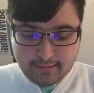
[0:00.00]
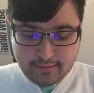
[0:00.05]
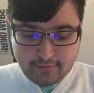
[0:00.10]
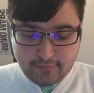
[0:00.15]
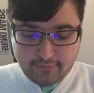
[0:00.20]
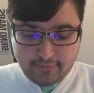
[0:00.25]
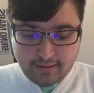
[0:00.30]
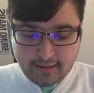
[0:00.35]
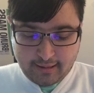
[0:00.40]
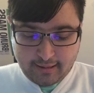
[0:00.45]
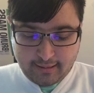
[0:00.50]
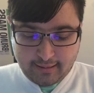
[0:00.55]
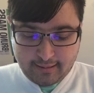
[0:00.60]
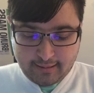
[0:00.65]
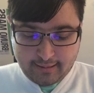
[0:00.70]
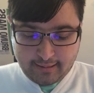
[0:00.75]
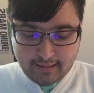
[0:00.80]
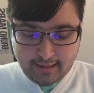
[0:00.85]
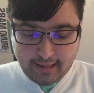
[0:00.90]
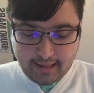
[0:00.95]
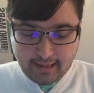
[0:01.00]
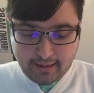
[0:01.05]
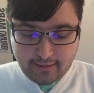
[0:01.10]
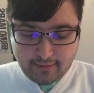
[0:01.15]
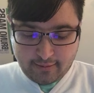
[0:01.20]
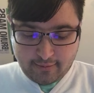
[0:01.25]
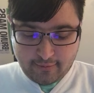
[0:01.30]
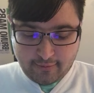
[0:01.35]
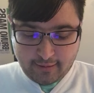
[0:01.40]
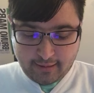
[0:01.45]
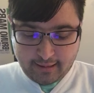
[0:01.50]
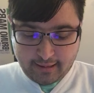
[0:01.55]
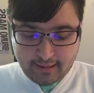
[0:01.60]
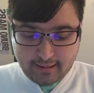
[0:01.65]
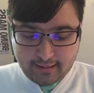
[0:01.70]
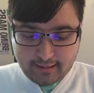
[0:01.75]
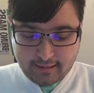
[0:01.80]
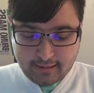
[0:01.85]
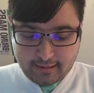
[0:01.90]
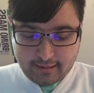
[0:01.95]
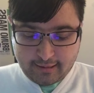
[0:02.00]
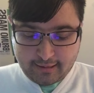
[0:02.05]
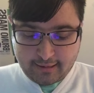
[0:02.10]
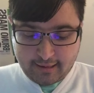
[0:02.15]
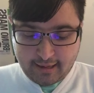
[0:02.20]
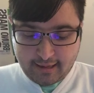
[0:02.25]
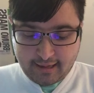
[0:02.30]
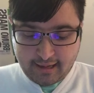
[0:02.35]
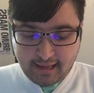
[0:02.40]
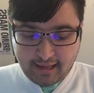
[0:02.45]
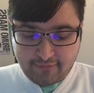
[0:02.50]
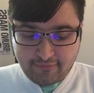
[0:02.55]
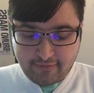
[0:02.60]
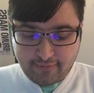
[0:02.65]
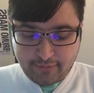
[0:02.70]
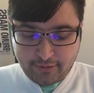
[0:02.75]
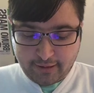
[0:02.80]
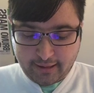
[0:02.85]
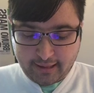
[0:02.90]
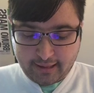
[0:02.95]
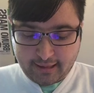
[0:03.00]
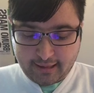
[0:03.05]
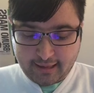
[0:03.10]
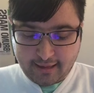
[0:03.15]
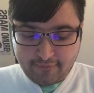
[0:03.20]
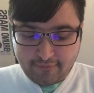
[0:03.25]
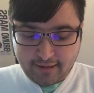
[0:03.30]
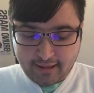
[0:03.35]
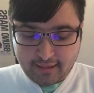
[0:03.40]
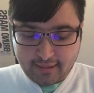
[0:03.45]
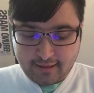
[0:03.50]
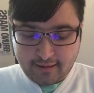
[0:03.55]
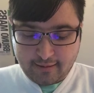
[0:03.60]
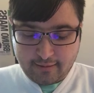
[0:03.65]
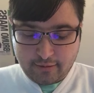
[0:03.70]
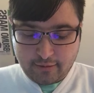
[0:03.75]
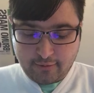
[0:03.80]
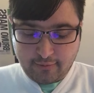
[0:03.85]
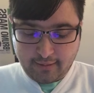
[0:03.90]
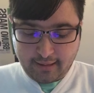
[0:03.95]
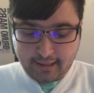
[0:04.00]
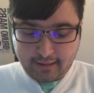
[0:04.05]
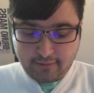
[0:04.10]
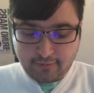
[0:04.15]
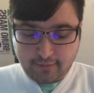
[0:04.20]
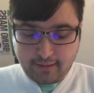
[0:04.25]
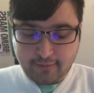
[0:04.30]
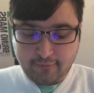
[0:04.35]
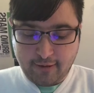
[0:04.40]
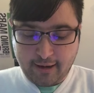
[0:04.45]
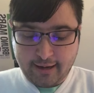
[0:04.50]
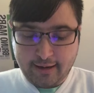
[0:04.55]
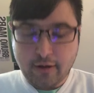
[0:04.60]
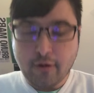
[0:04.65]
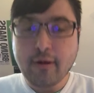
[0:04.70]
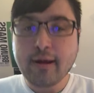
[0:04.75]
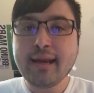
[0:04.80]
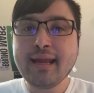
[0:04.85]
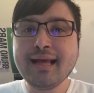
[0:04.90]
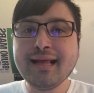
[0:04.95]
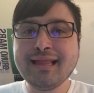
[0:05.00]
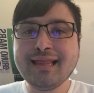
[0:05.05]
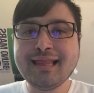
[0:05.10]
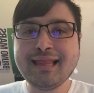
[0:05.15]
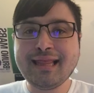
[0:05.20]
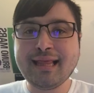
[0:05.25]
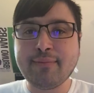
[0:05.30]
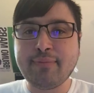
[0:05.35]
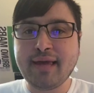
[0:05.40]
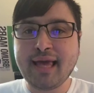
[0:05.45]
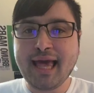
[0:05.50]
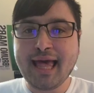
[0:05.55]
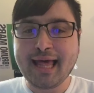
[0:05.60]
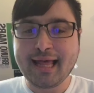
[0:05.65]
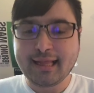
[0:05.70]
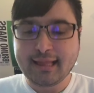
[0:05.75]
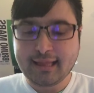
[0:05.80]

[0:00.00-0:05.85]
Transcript: will air on Sunday, February 7th, 2021 on CBS.